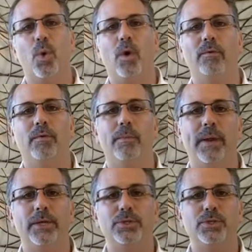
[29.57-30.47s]
core of what
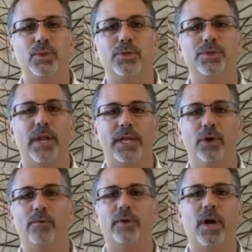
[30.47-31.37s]
my issues were so that I can
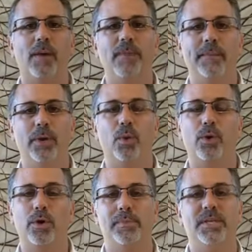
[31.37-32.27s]
overcome them in
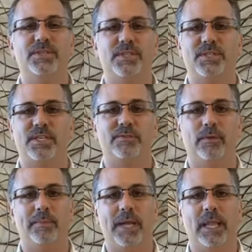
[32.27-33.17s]
order to be
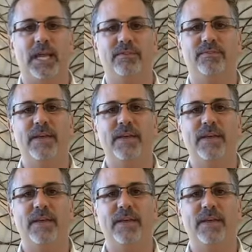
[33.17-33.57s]
successful in my life.